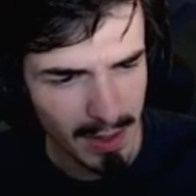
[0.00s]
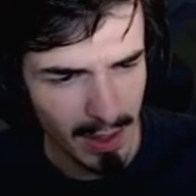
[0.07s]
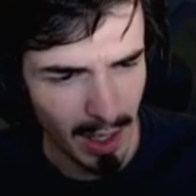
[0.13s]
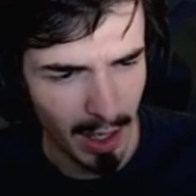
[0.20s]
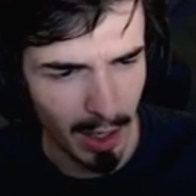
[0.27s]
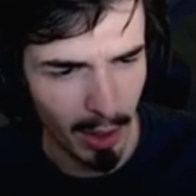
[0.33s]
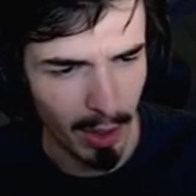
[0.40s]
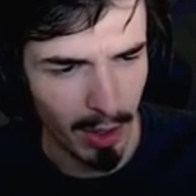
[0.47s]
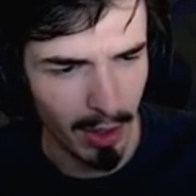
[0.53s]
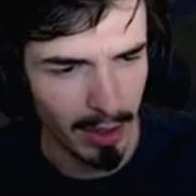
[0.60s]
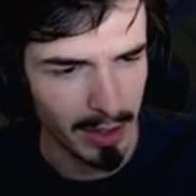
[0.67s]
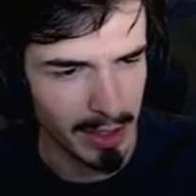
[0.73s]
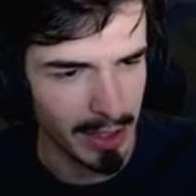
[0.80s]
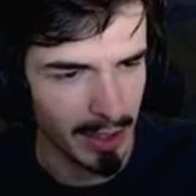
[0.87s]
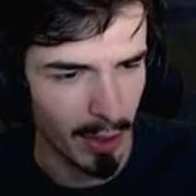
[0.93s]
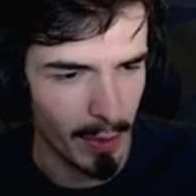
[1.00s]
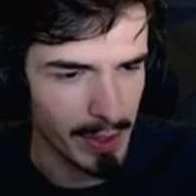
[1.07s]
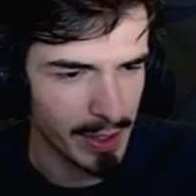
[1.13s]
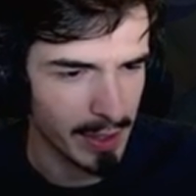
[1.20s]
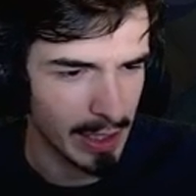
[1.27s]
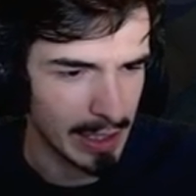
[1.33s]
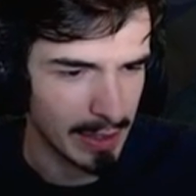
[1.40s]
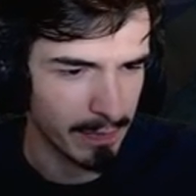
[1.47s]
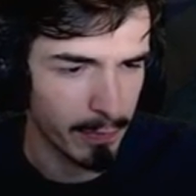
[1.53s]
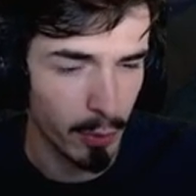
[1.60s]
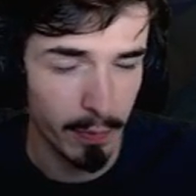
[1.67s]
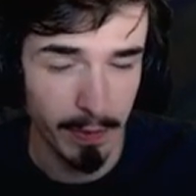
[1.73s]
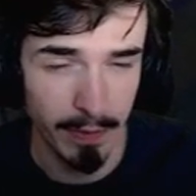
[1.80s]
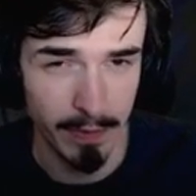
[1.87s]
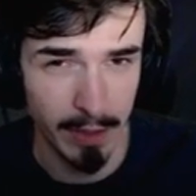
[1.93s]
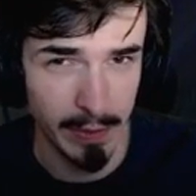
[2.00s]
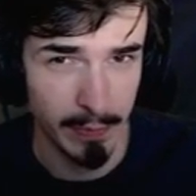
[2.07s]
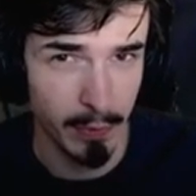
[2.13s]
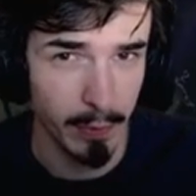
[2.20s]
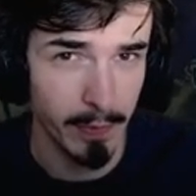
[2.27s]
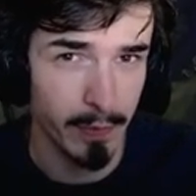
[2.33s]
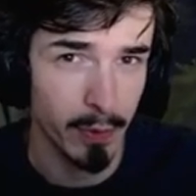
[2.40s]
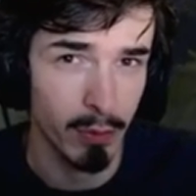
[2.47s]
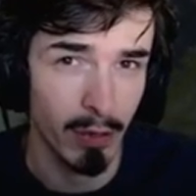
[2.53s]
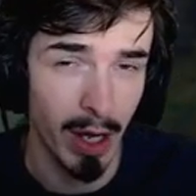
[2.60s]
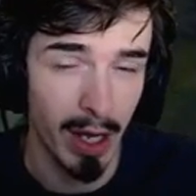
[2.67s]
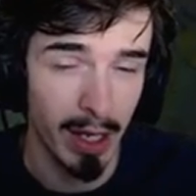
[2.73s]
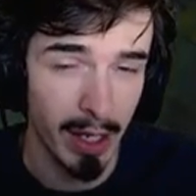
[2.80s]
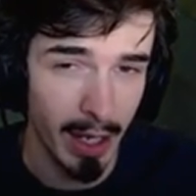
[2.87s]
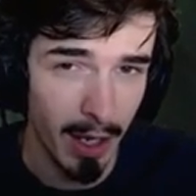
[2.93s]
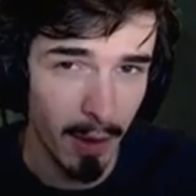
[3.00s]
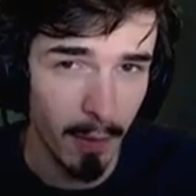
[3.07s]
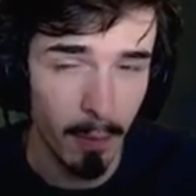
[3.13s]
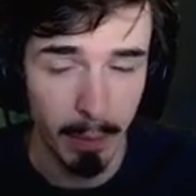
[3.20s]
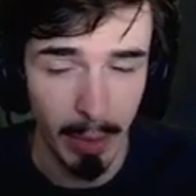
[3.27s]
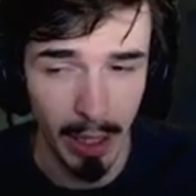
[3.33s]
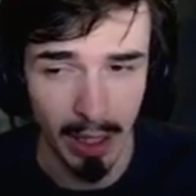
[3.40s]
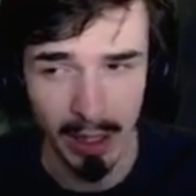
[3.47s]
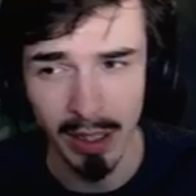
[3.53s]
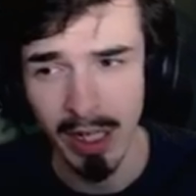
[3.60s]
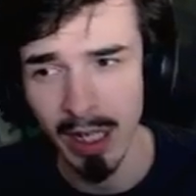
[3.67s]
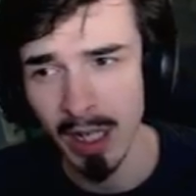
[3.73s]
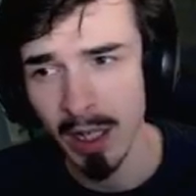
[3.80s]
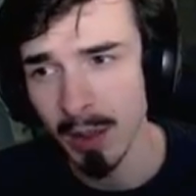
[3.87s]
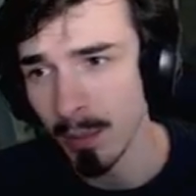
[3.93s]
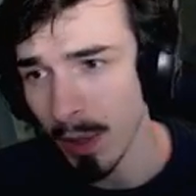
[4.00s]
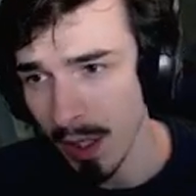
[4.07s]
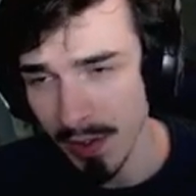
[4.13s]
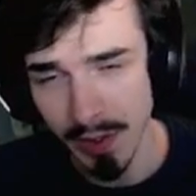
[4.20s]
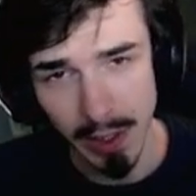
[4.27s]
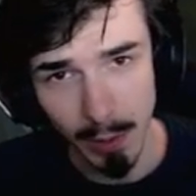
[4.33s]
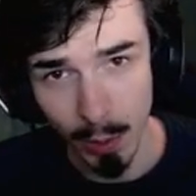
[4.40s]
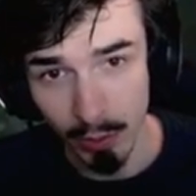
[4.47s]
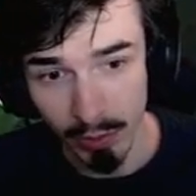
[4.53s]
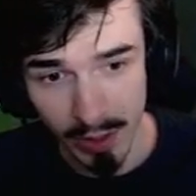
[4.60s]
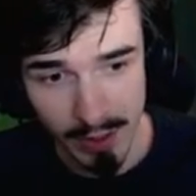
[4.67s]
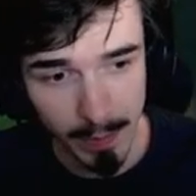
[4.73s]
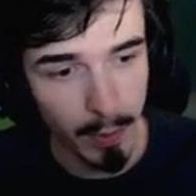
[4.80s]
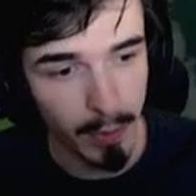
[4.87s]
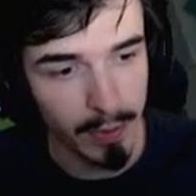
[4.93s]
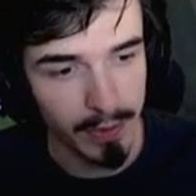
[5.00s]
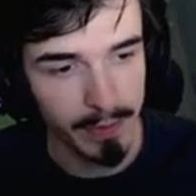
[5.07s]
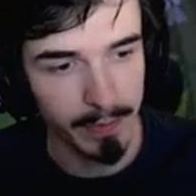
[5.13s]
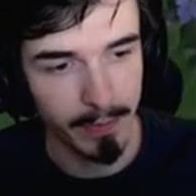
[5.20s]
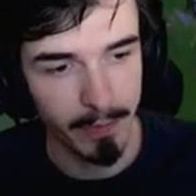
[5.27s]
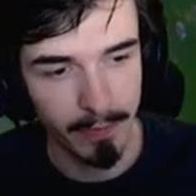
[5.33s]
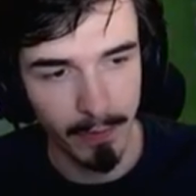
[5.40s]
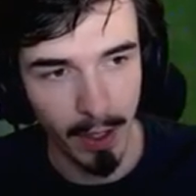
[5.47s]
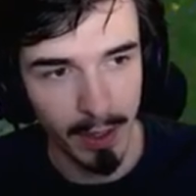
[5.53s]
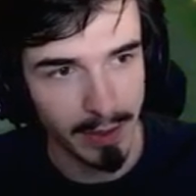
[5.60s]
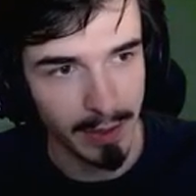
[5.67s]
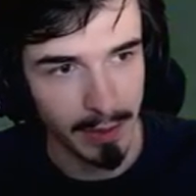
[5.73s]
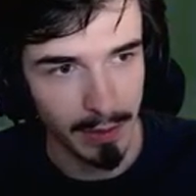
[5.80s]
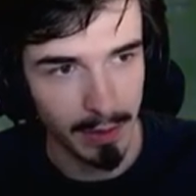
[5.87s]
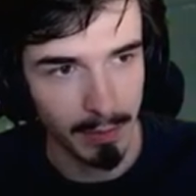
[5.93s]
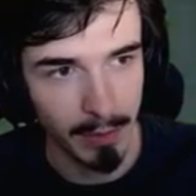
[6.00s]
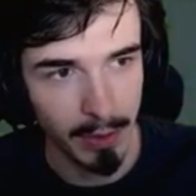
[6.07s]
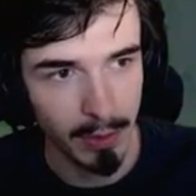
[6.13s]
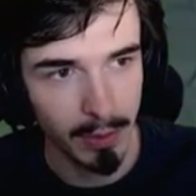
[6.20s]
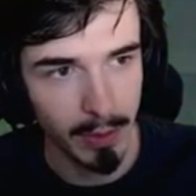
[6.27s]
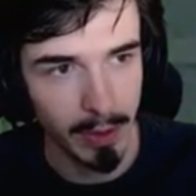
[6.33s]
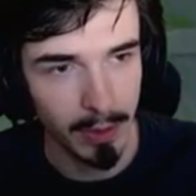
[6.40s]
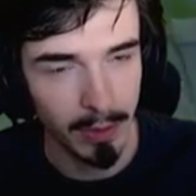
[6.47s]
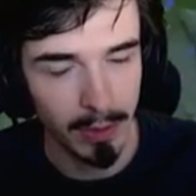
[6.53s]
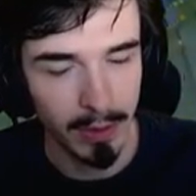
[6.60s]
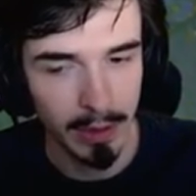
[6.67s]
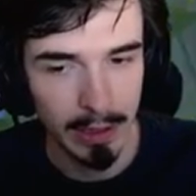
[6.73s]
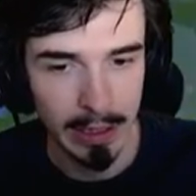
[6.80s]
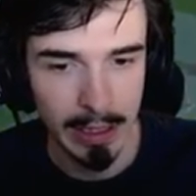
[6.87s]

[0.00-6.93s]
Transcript: You know, it's 4v4 right now, but Master Yi will respawn faster than Camille will.